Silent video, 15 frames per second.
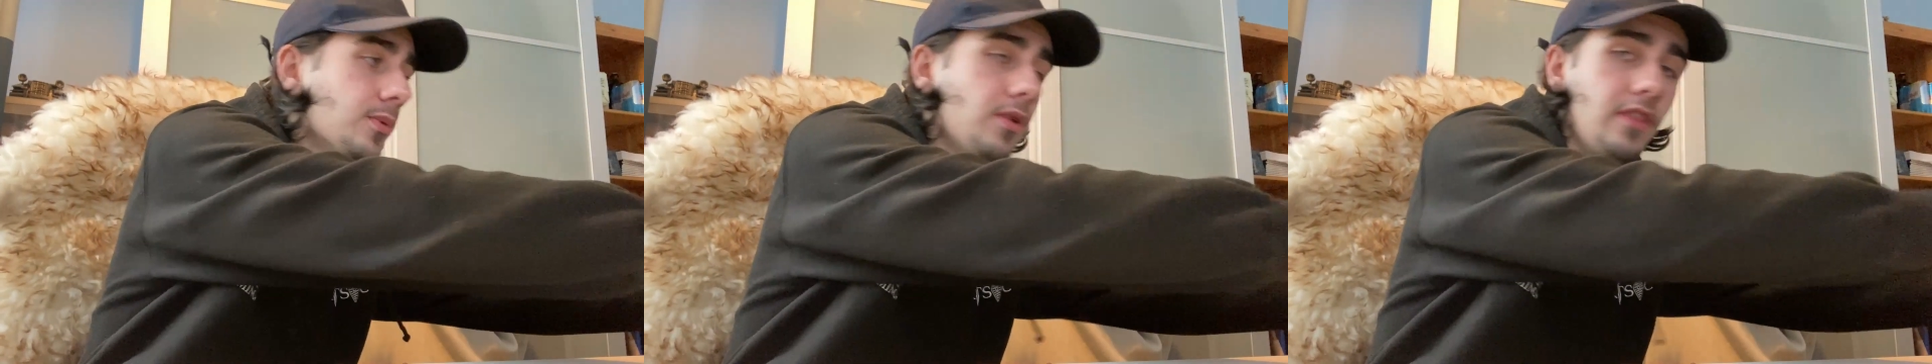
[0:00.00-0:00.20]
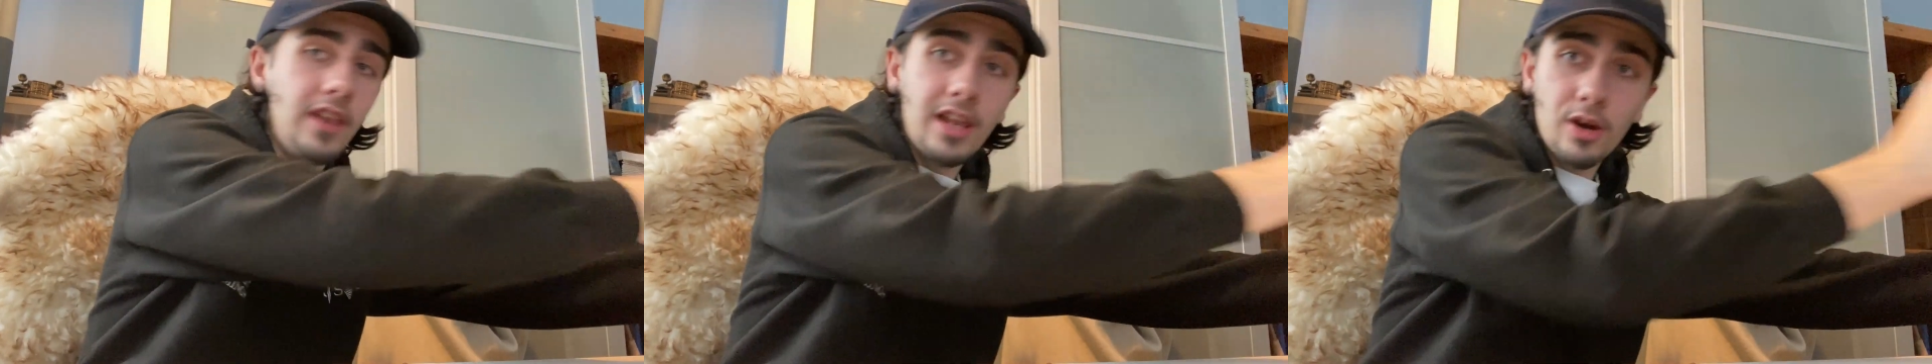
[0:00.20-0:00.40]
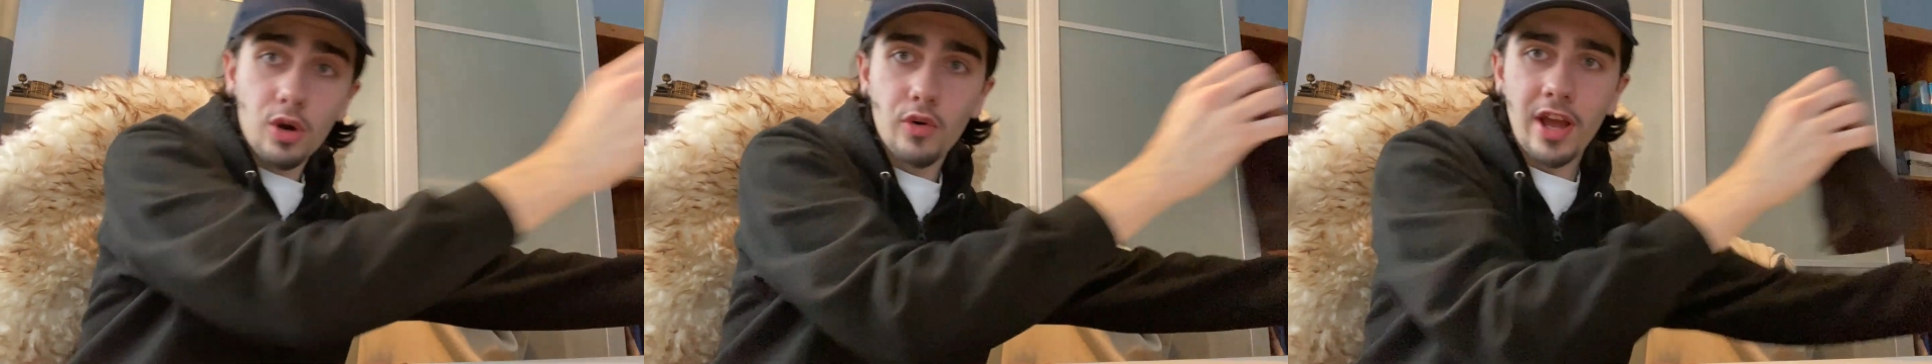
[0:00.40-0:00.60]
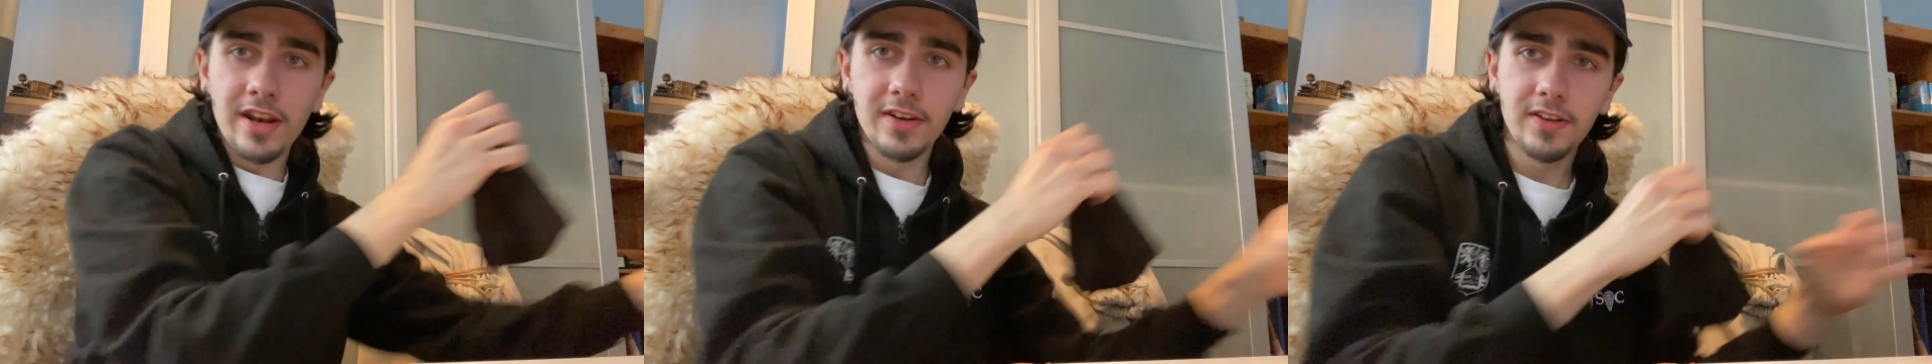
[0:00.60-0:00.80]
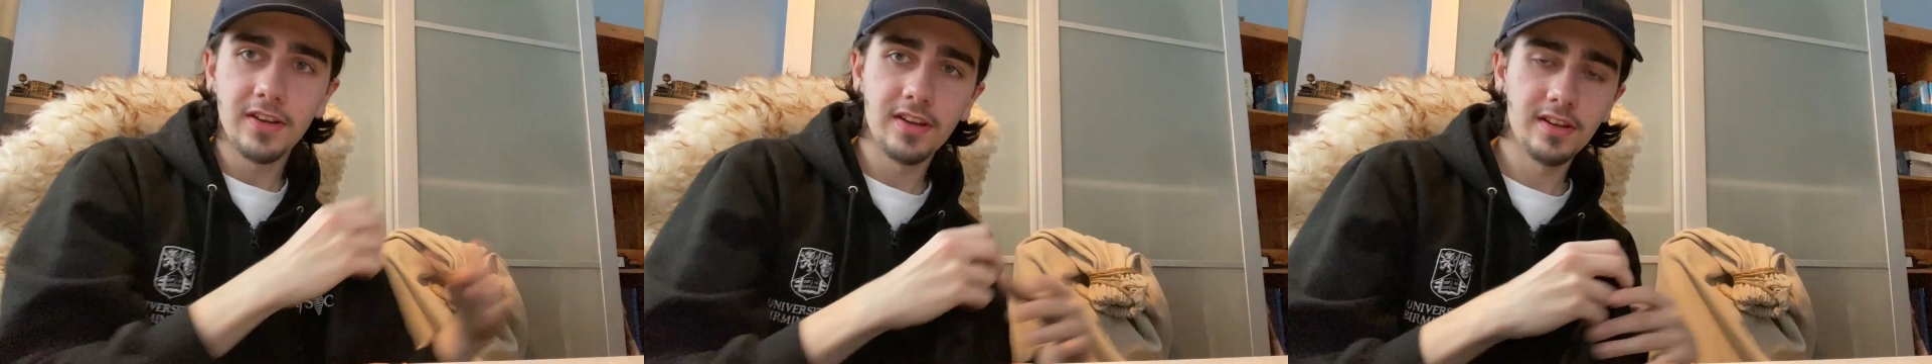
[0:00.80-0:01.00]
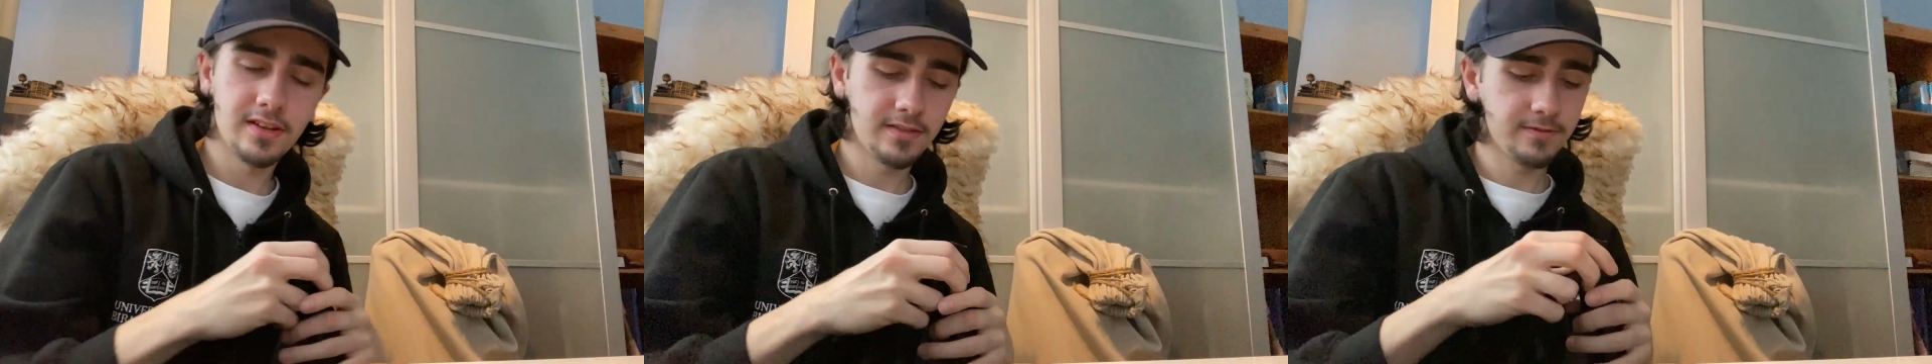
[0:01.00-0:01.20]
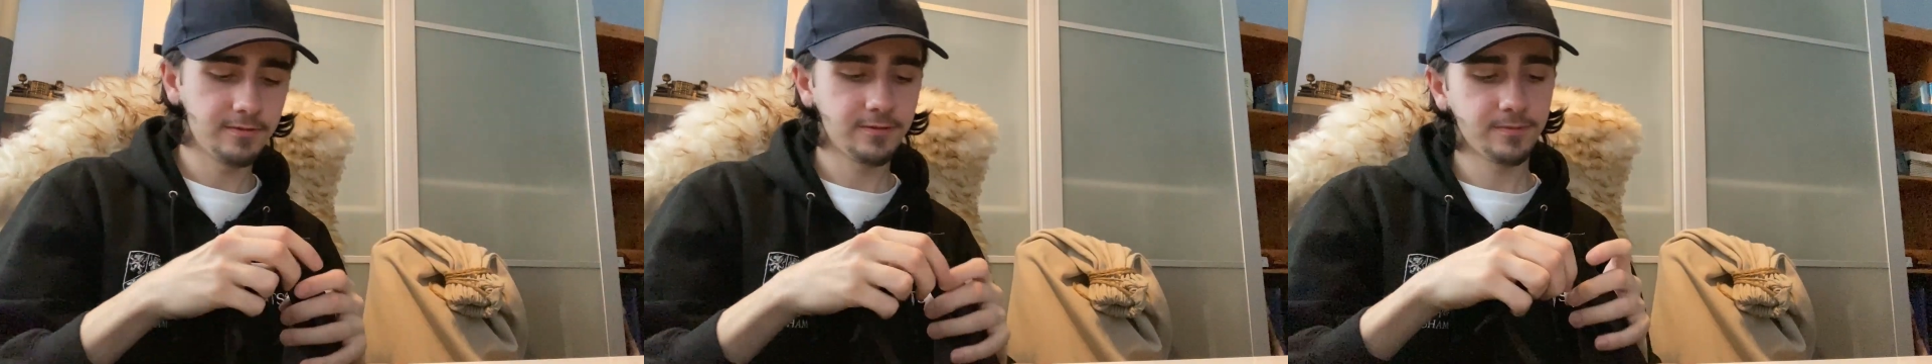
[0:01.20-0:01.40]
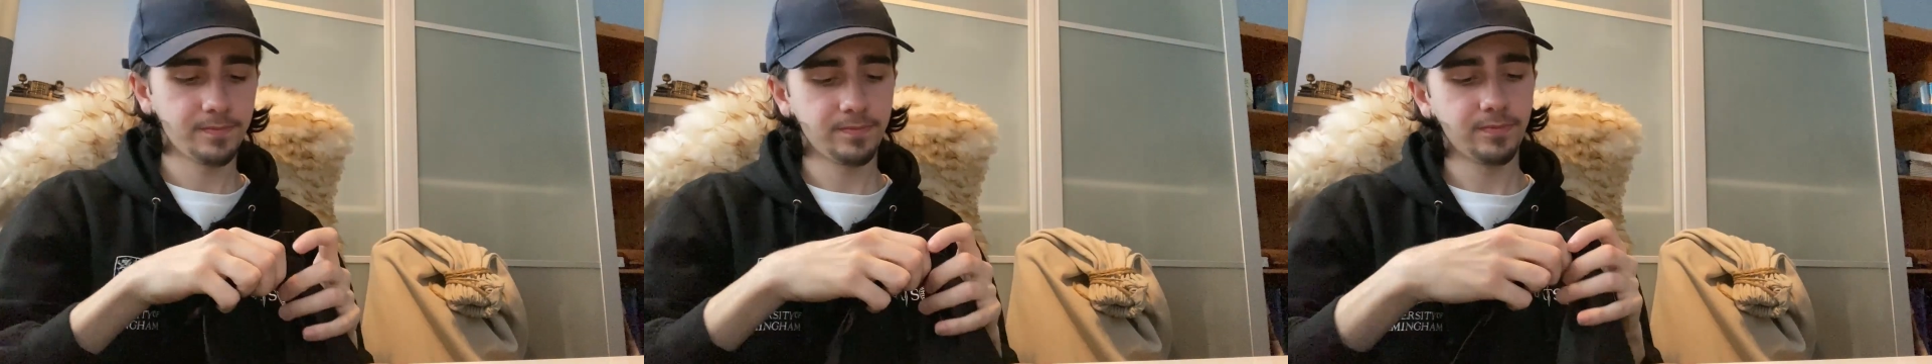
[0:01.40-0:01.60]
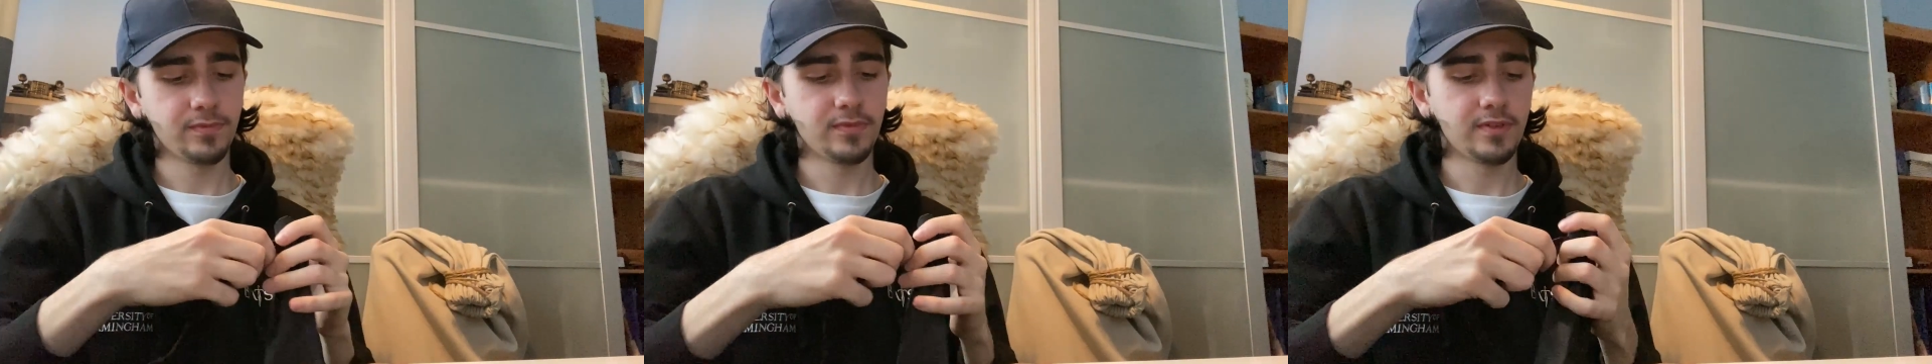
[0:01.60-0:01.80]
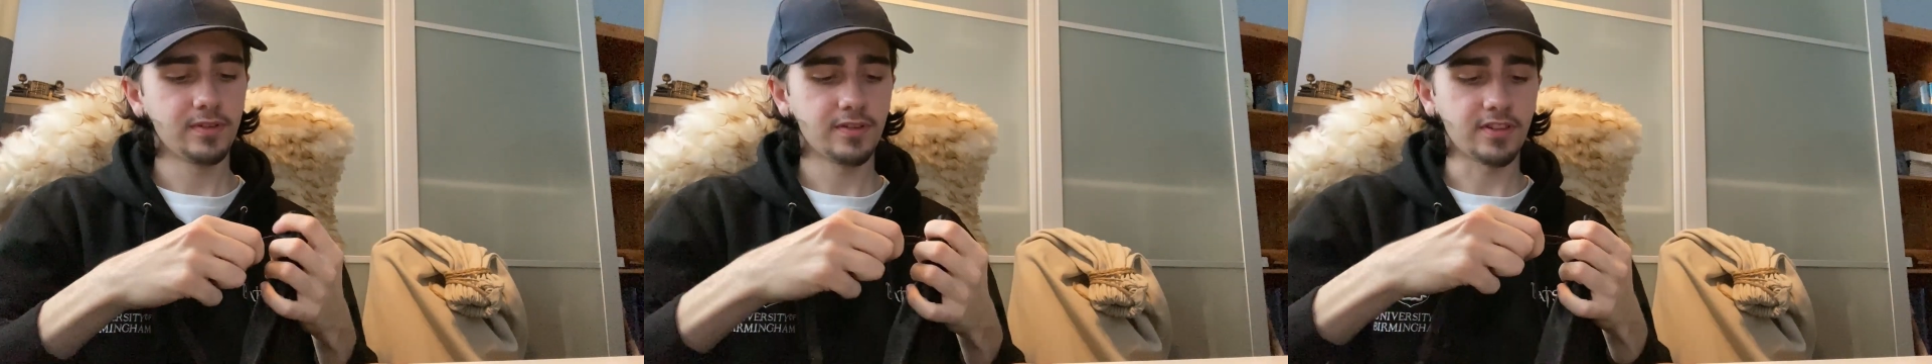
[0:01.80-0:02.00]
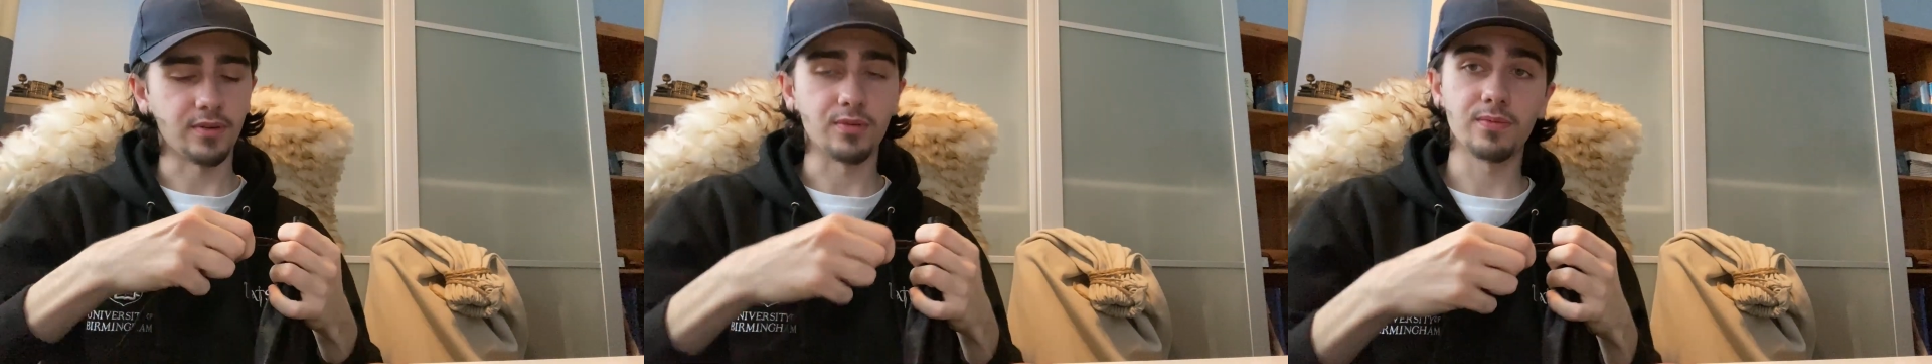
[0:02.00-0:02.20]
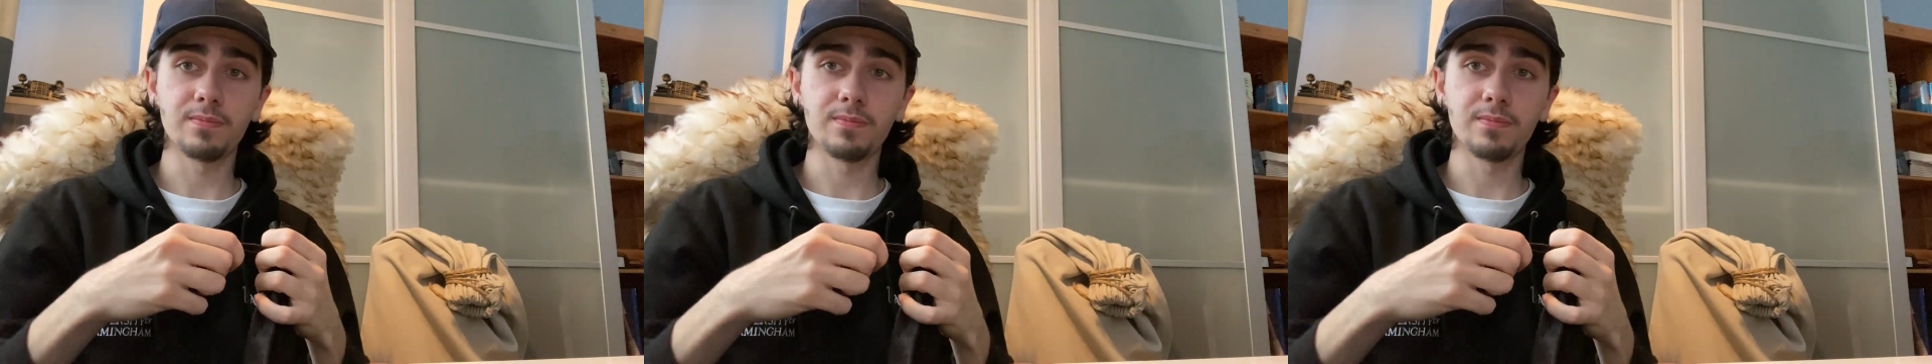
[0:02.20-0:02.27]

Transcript: on the lower end, so